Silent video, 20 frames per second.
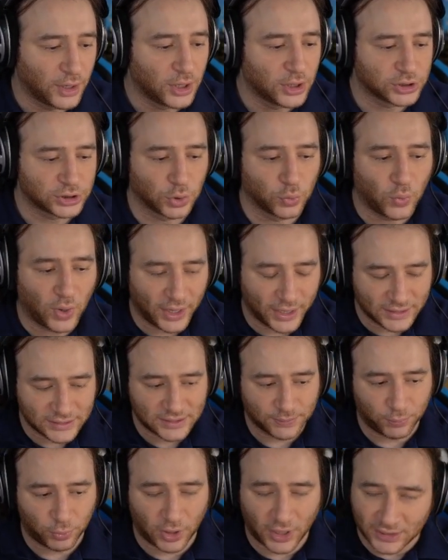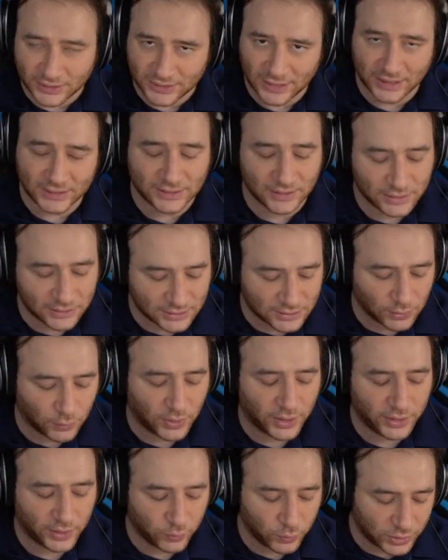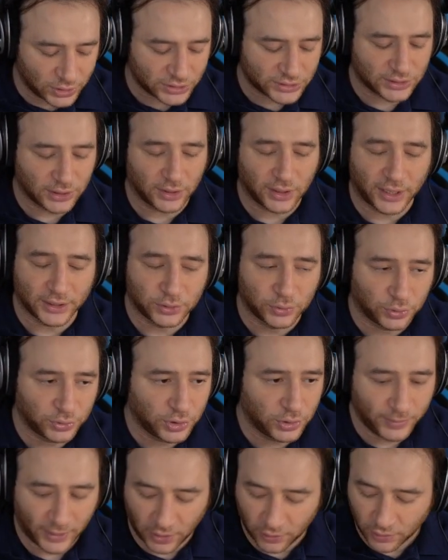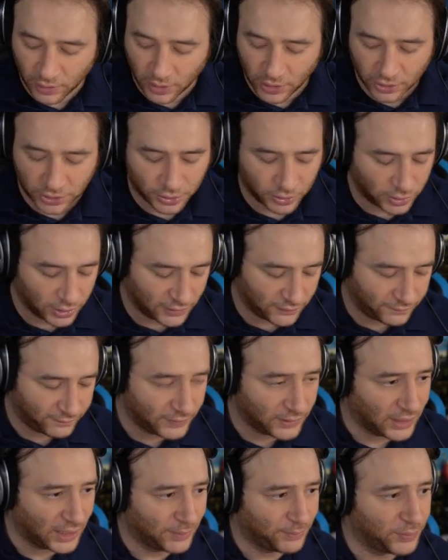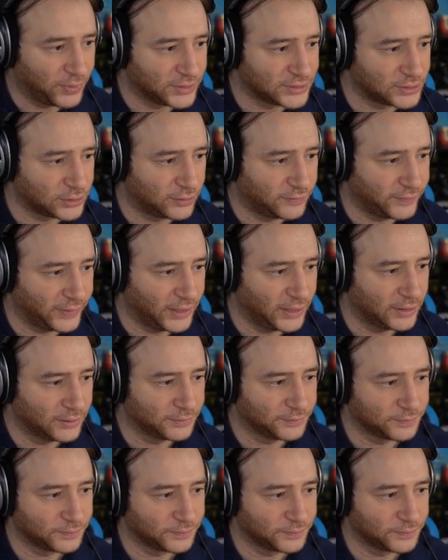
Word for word: So what is the process? It's the one that we just I told you about. You're going to fill up the survey.